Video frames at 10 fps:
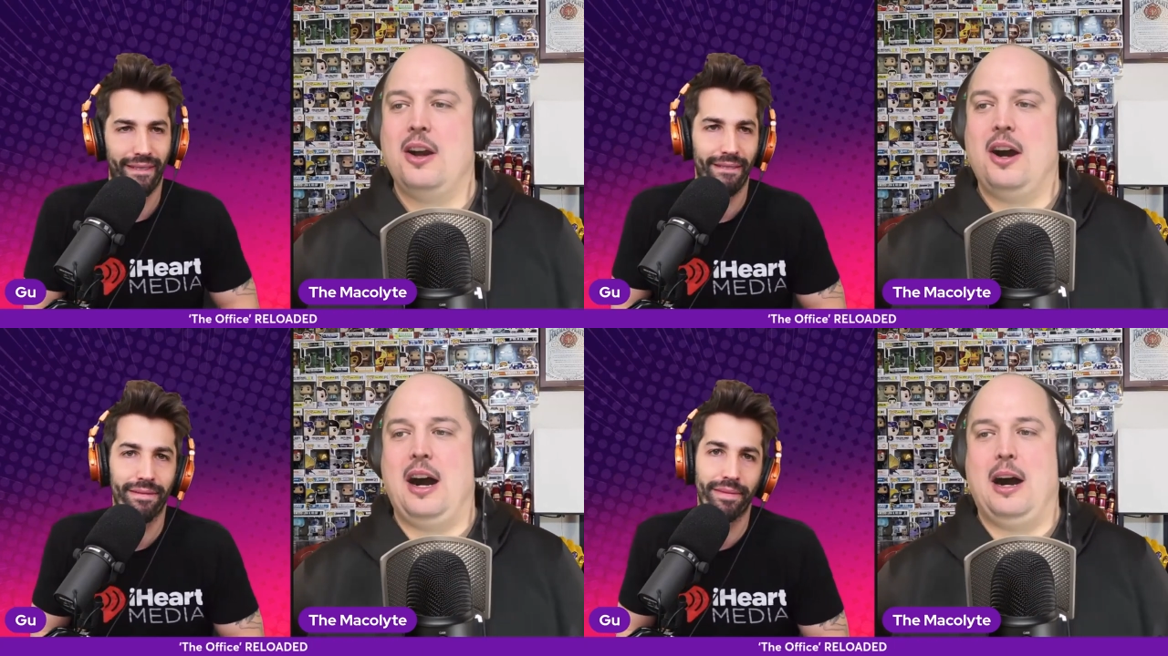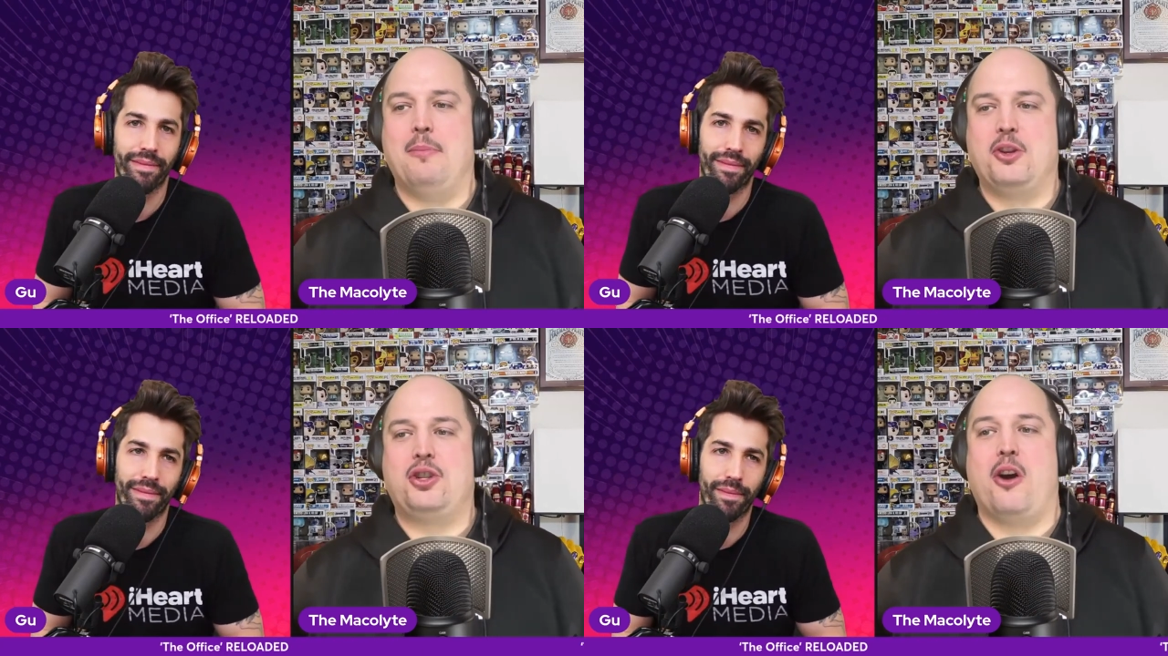Speaker 1: Uh,
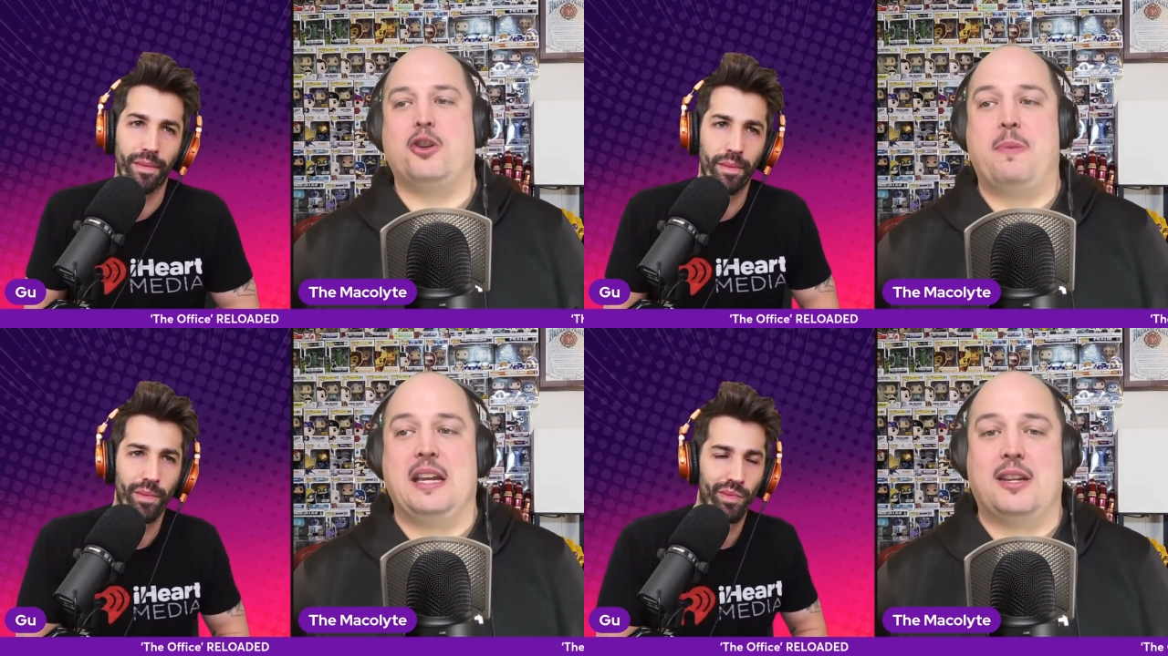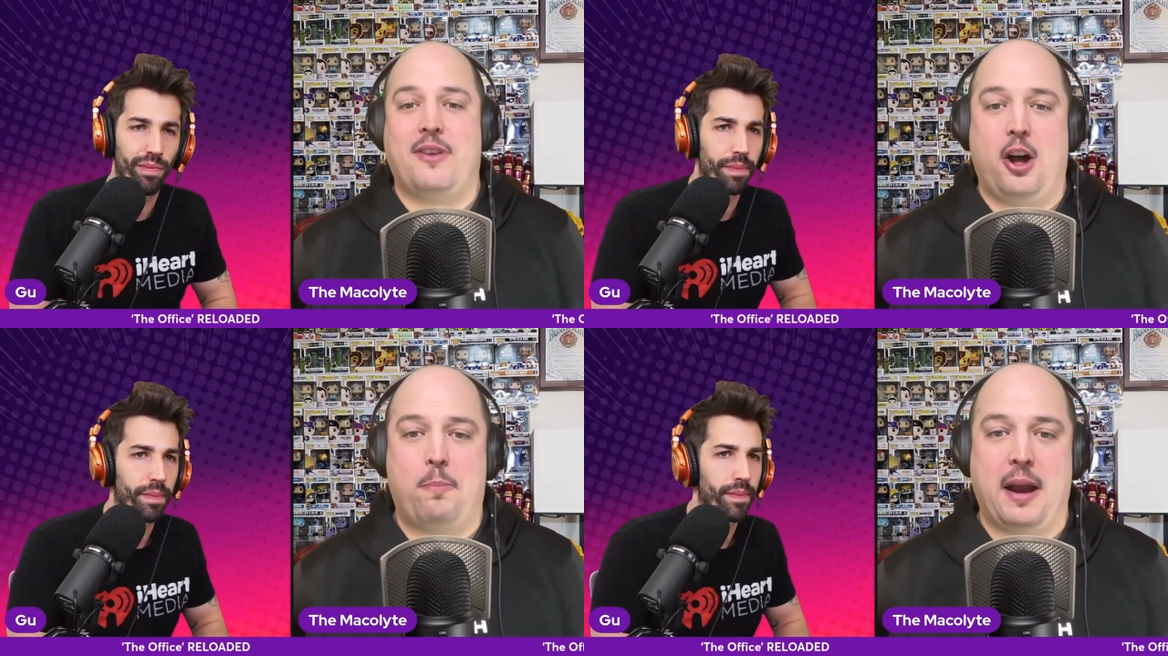the show is being
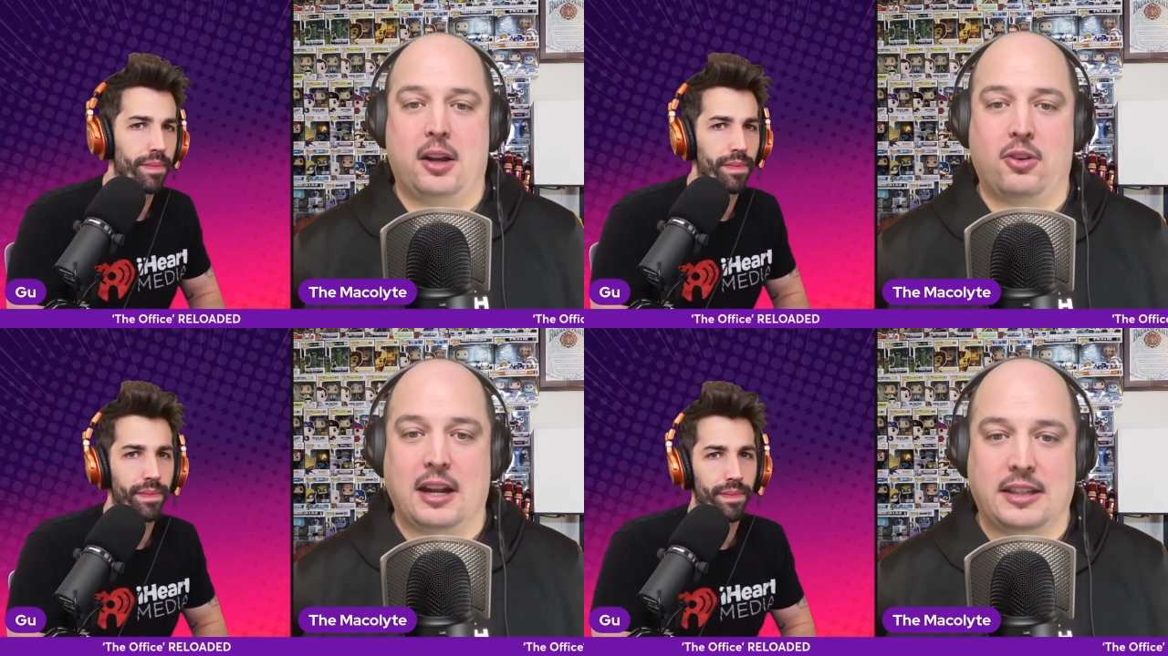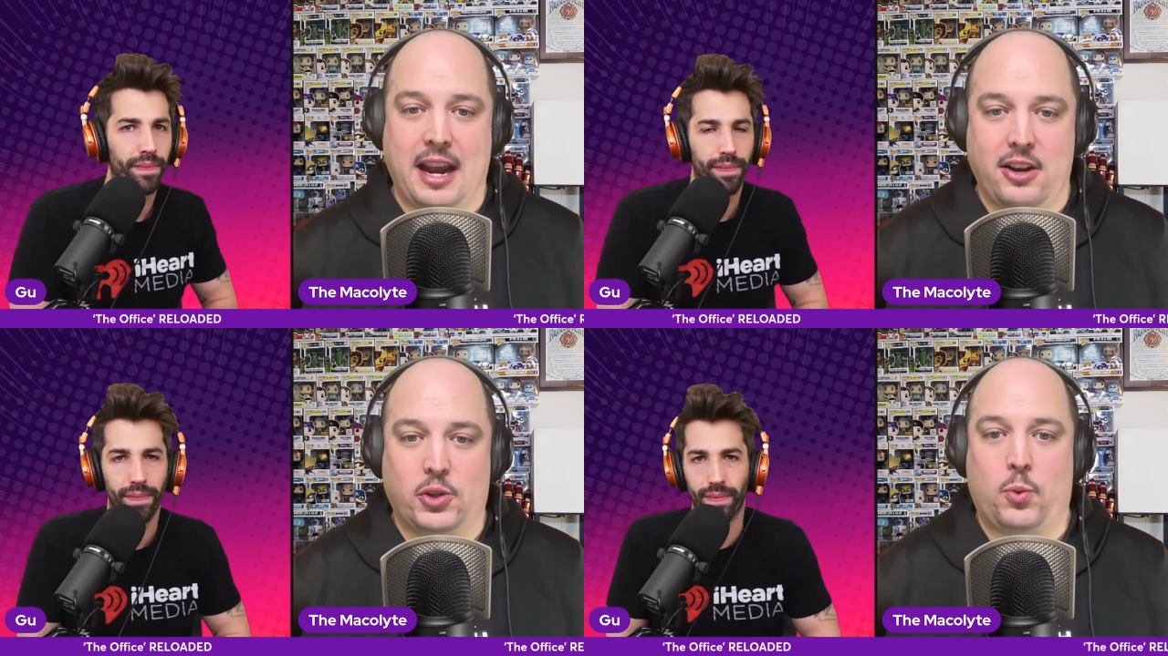developed by Greg
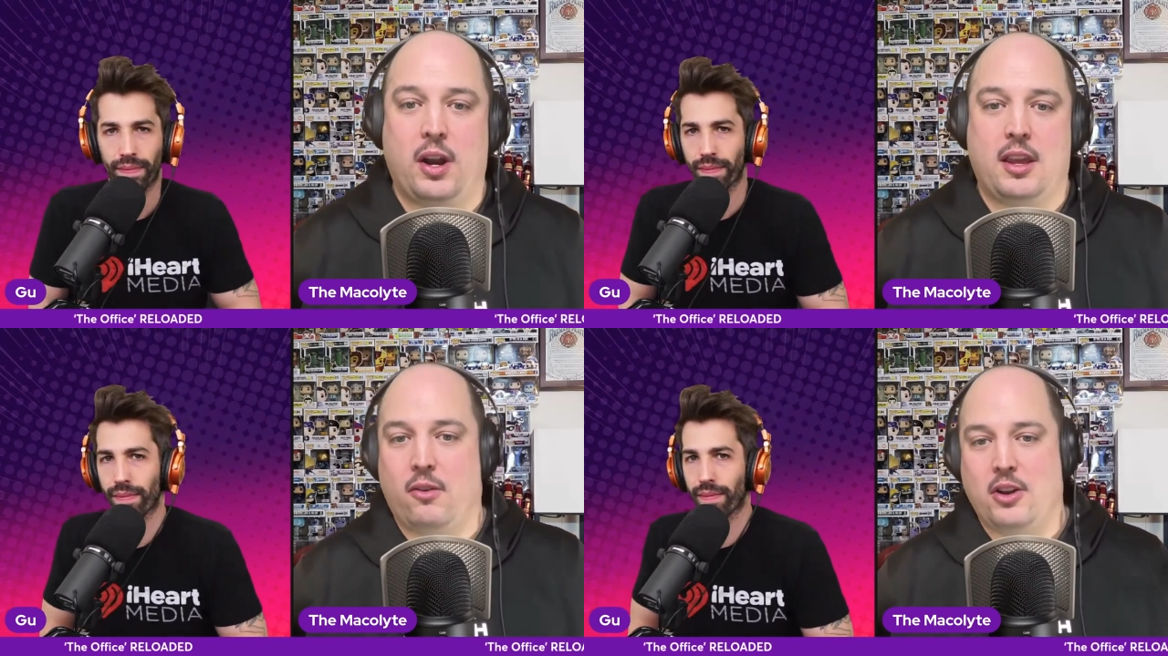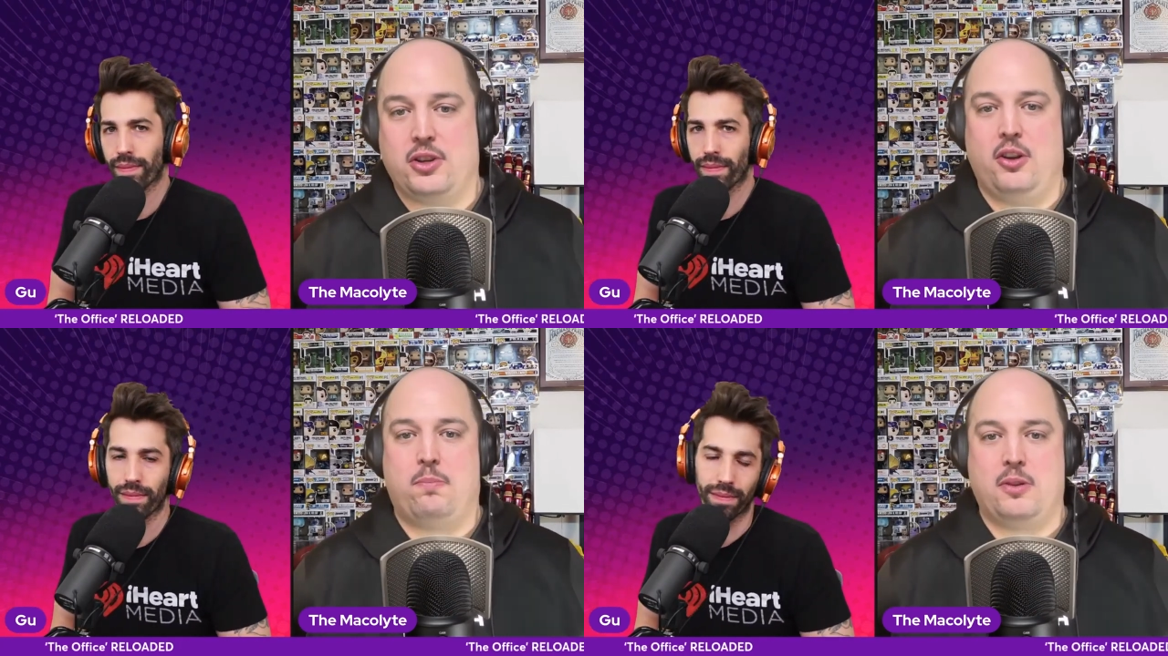Daniels, one of the
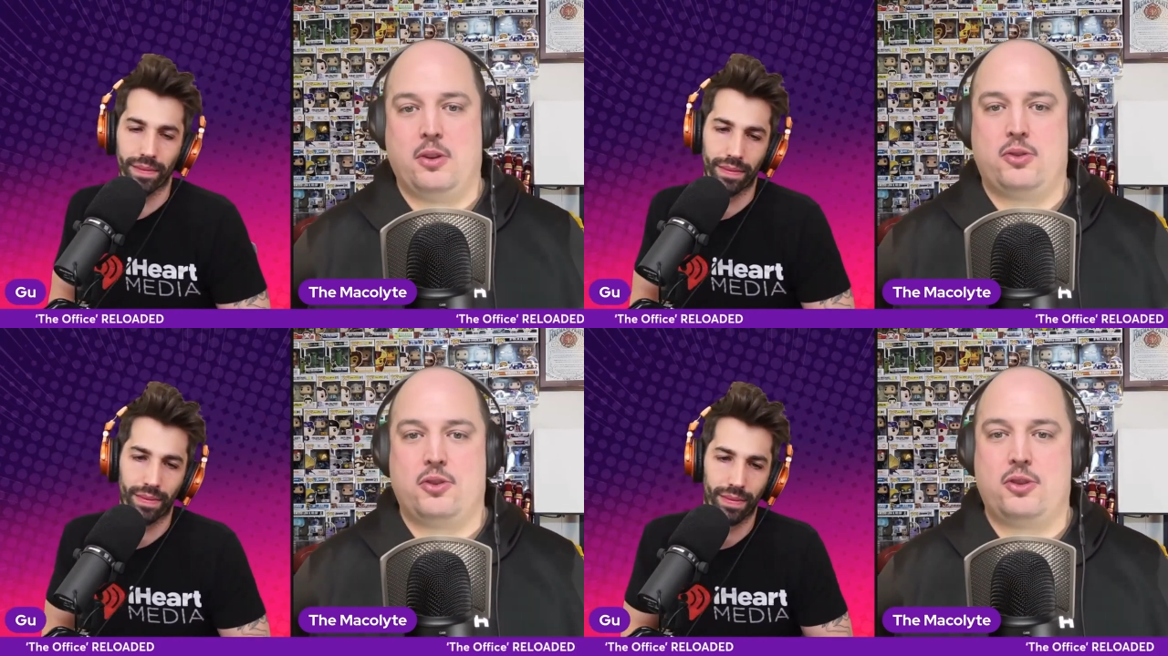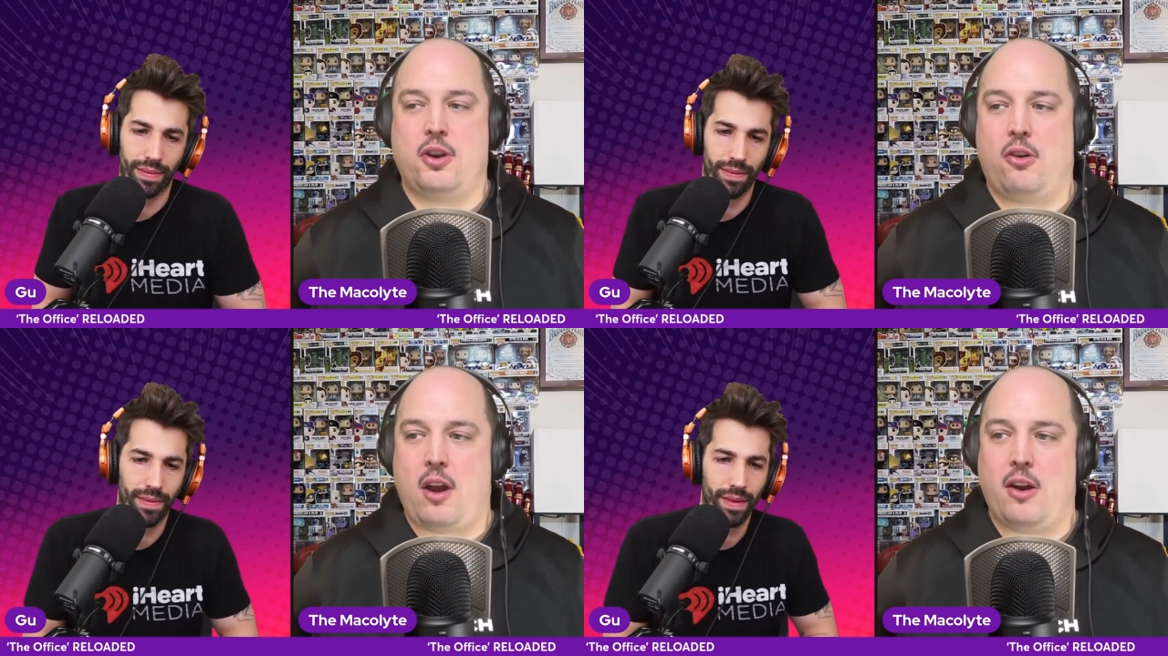original producers,
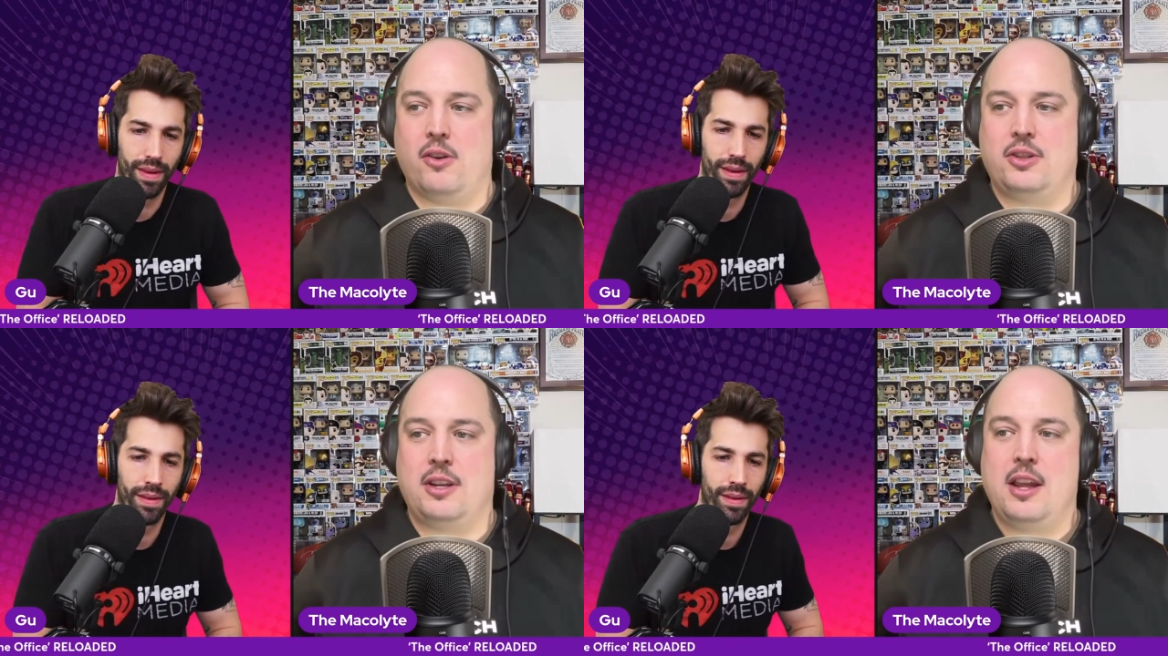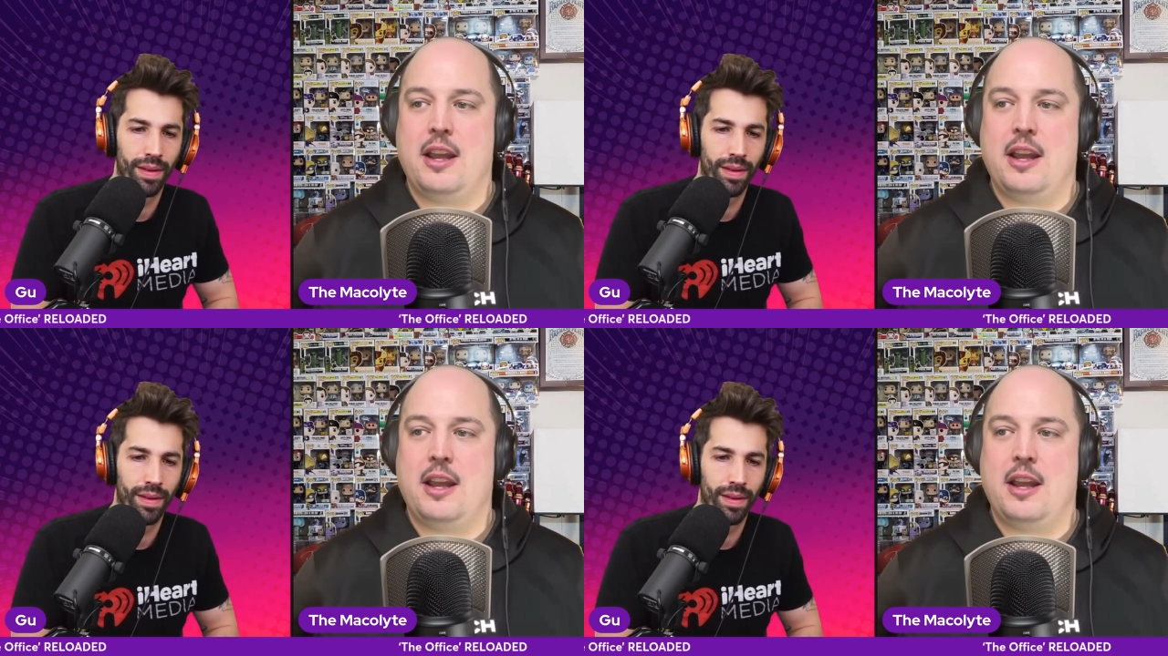showrunners